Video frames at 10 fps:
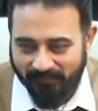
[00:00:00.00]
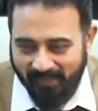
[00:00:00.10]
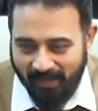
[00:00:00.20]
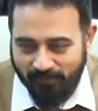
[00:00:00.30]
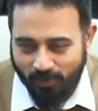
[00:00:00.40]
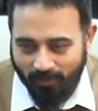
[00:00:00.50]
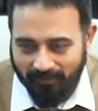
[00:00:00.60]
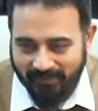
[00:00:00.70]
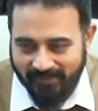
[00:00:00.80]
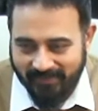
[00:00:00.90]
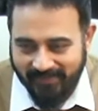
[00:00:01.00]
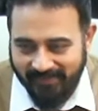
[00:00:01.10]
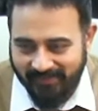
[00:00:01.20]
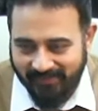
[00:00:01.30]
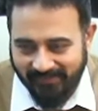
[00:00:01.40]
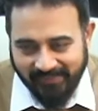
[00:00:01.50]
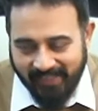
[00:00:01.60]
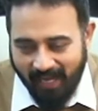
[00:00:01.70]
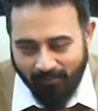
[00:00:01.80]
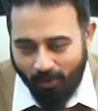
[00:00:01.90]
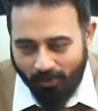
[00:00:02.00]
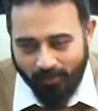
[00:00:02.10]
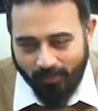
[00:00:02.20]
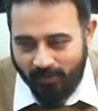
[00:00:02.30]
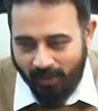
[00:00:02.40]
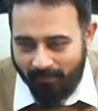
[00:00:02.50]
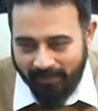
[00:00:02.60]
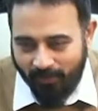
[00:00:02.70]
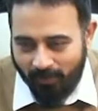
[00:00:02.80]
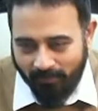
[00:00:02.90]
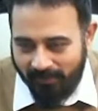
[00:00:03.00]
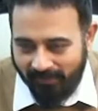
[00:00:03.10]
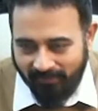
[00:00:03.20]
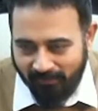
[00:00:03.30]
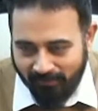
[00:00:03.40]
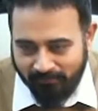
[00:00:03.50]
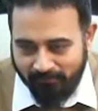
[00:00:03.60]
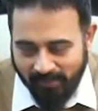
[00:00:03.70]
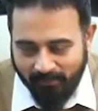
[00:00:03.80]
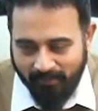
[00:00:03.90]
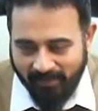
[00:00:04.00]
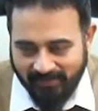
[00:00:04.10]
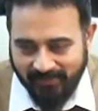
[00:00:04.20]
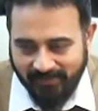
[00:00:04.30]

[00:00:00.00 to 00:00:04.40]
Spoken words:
I've shortlisted. I'm not going to comment on a particular PMS.